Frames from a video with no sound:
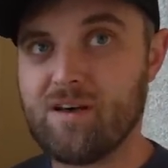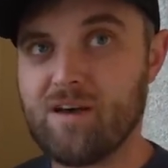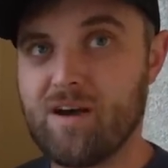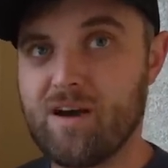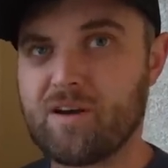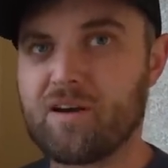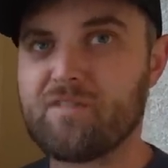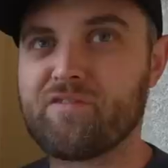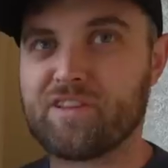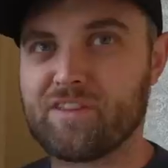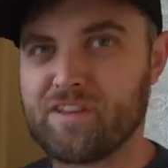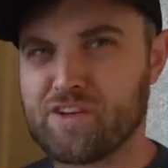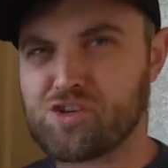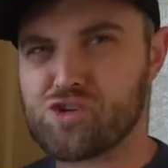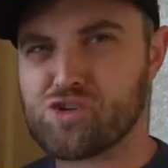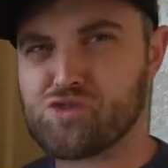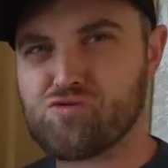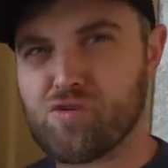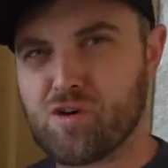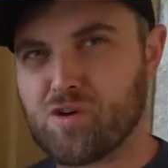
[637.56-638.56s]
And I think they'd
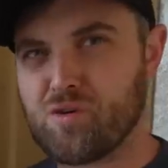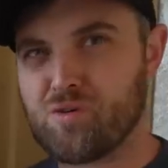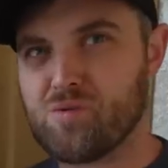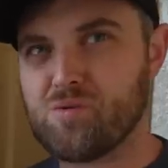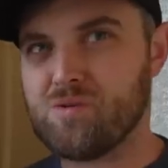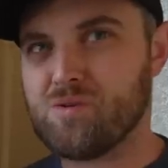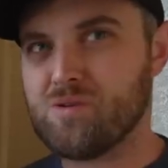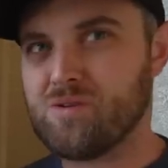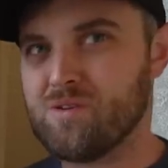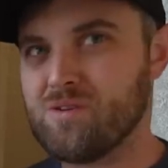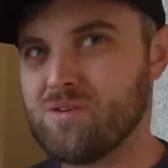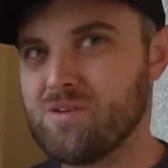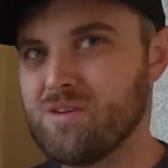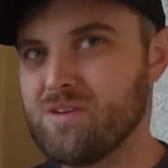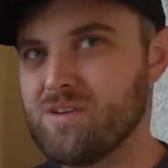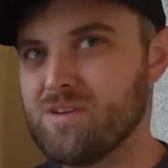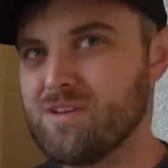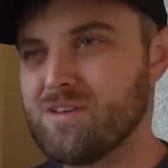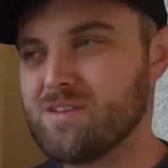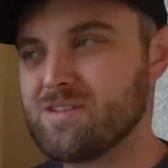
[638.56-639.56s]
struggle
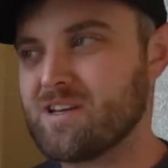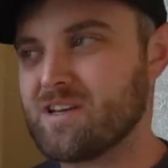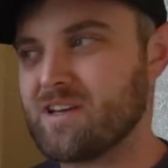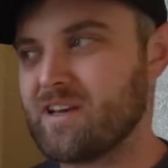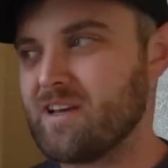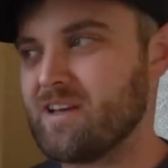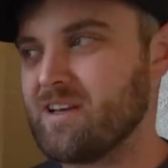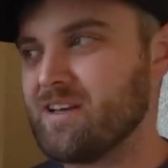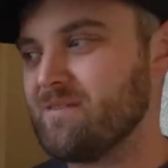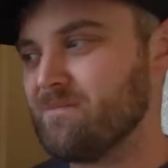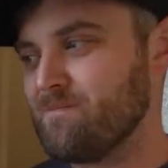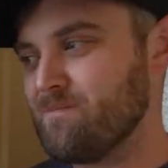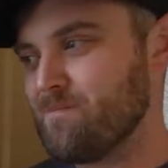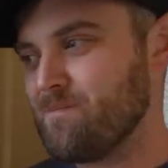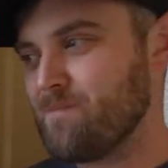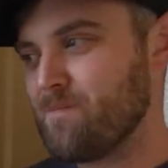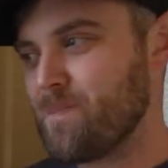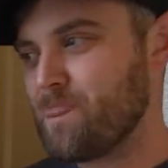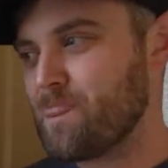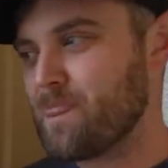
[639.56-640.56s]
to get
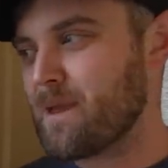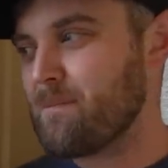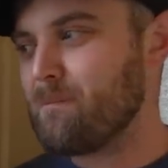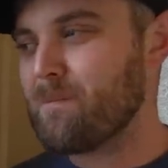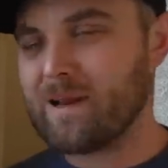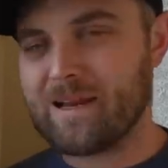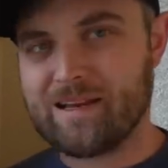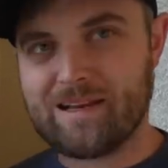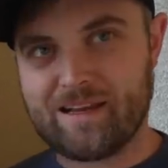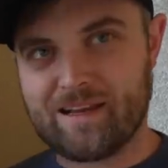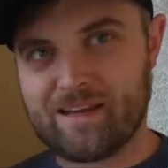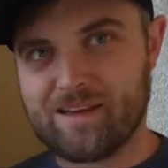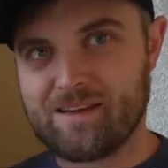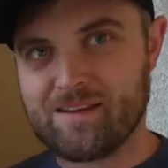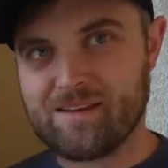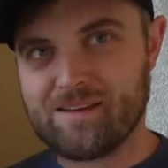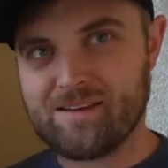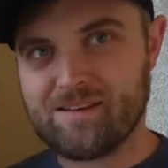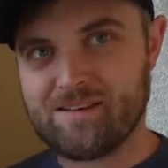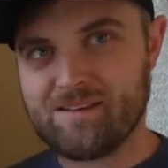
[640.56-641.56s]
it
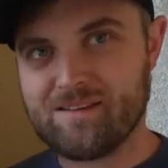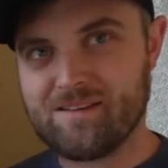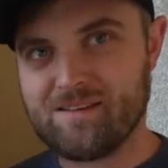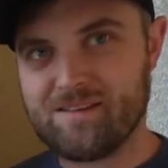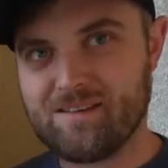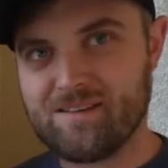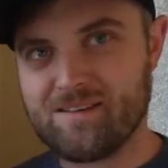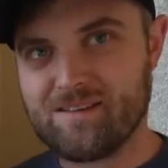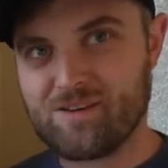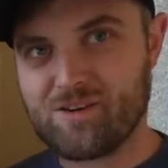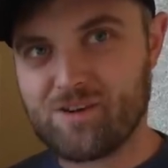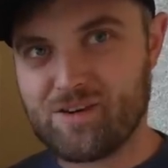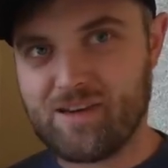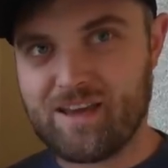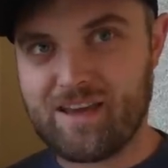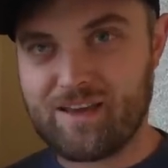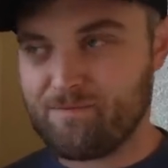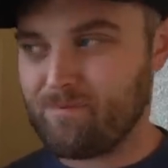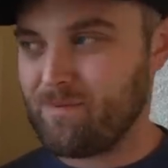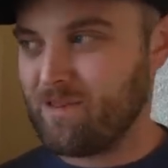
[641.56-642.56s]
completely
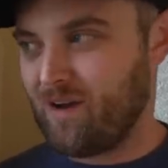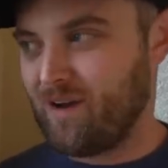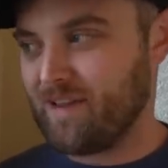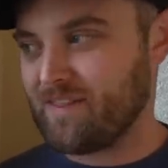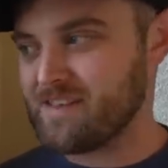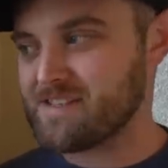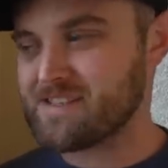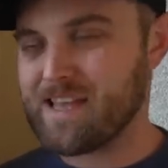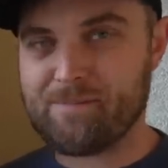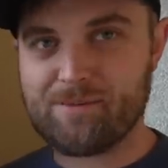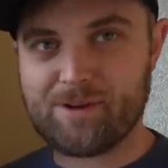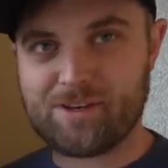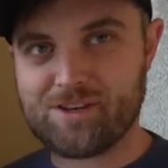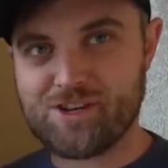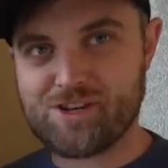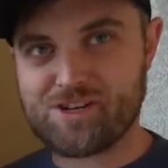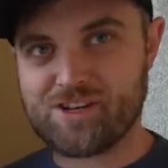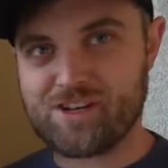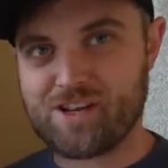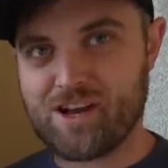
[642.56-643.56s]
in like the same
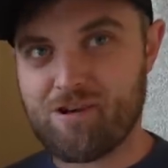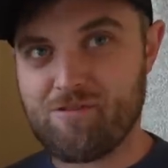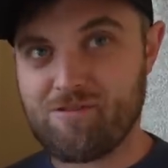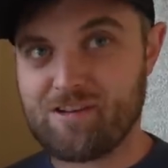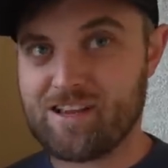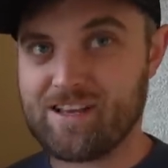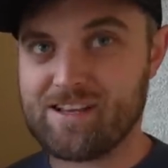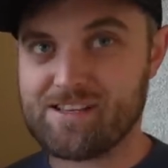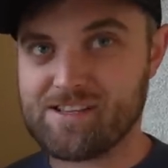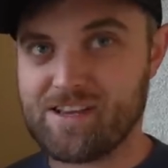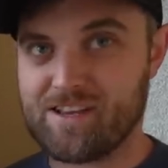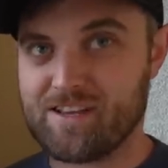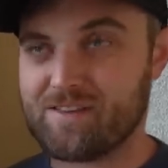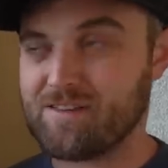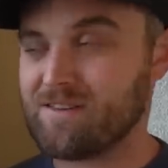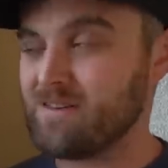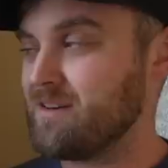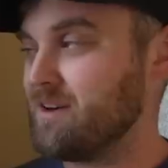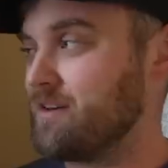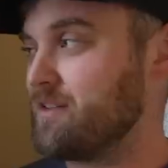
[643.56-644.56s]
condition it currently is
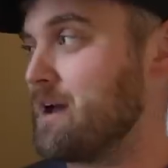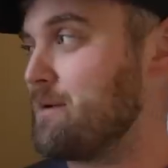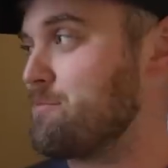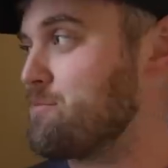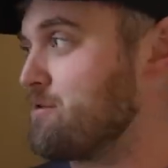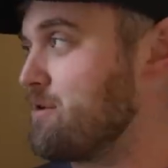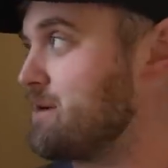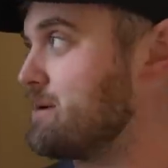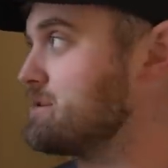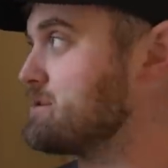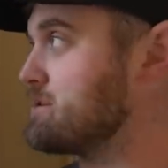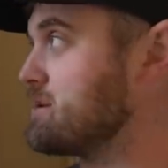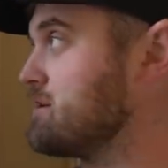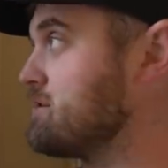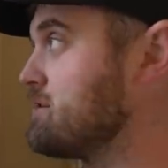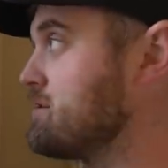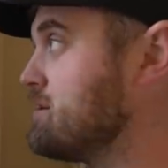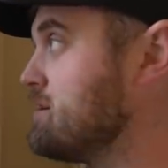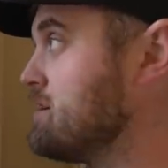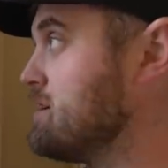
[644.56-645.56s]
in at that price. So